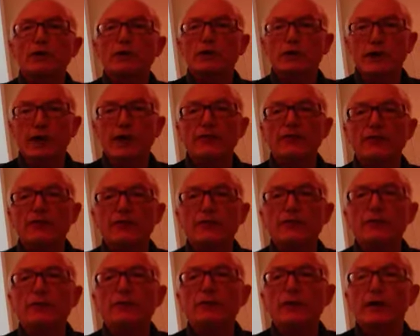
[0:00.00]

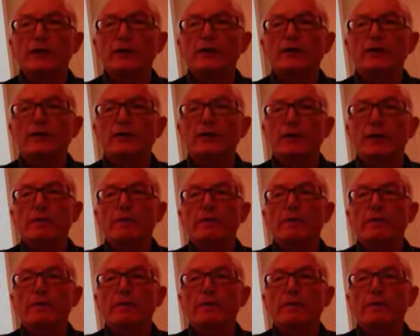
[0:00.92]
Classroom is